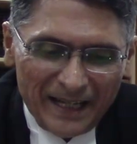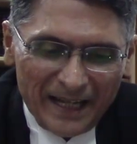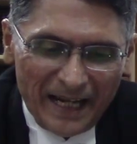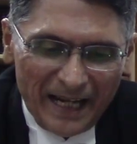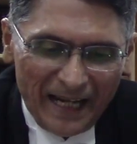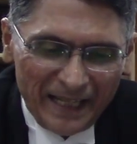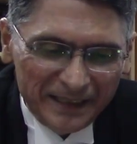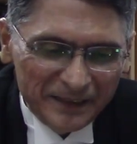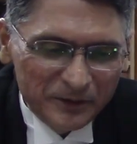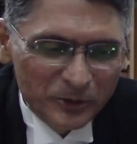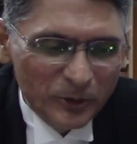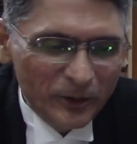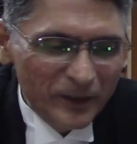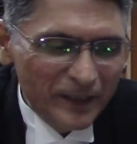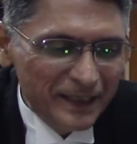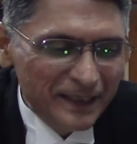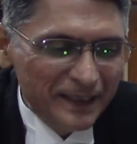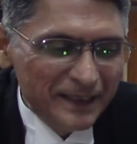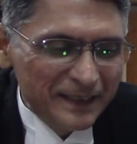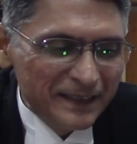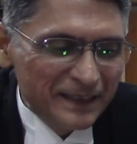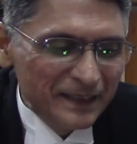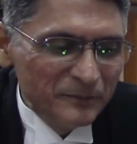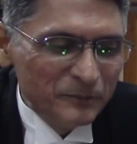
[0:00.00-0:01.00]
I'll go a
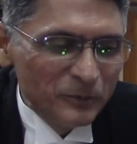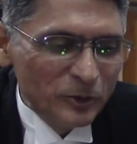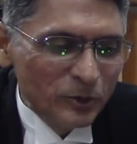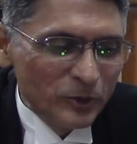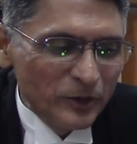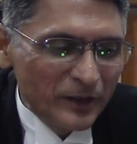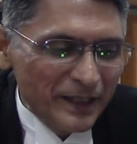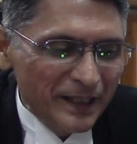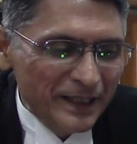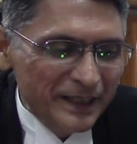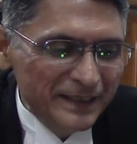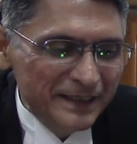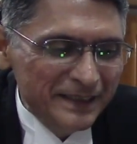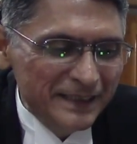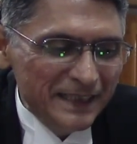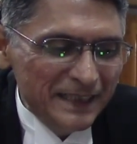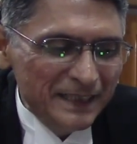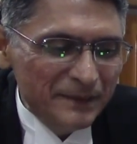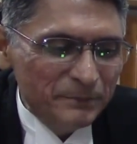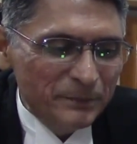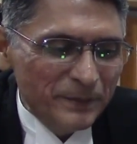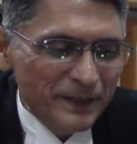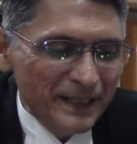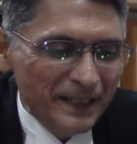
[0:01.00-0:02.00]
little more
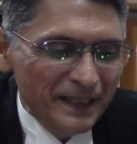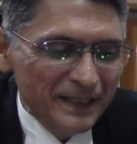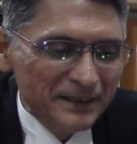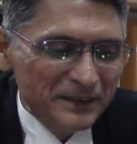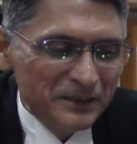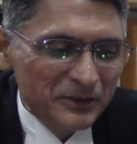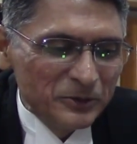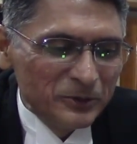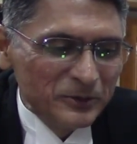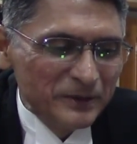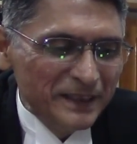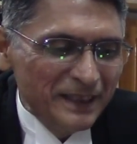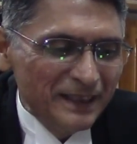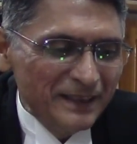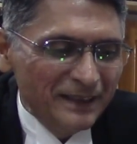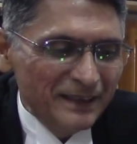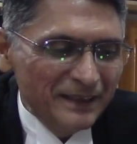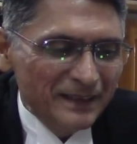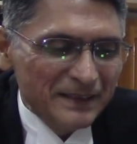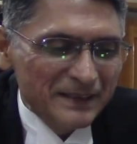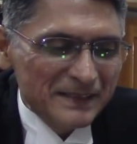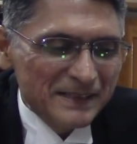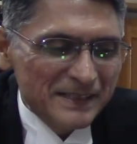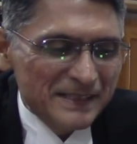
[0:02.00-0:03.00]
deep into
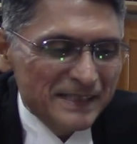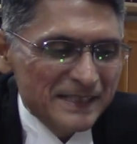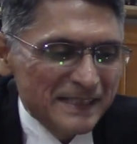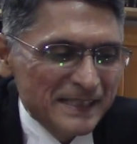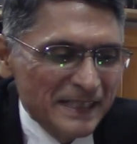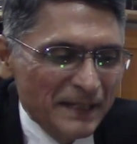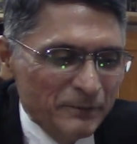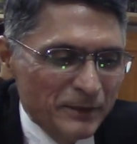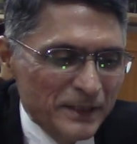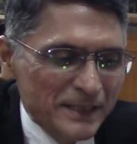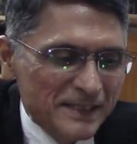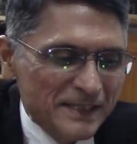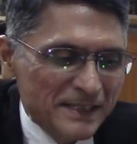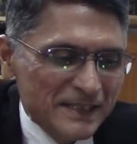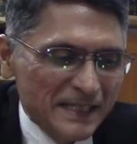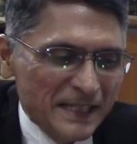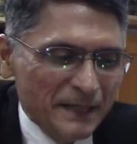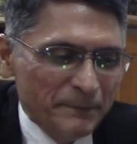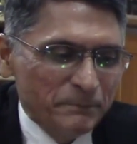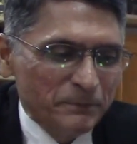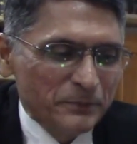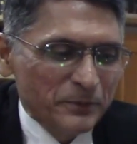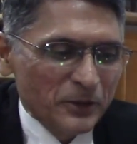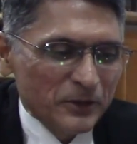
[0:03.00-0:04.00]
the
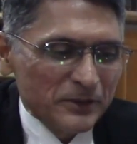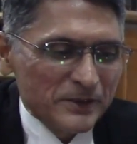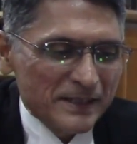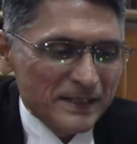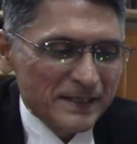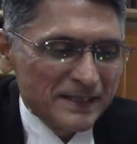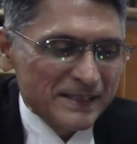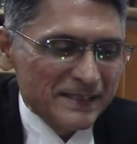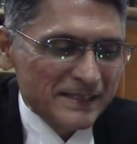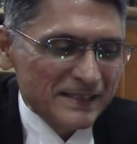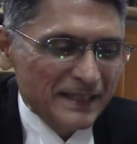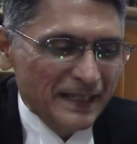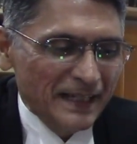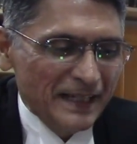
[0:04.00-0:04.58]
7-step process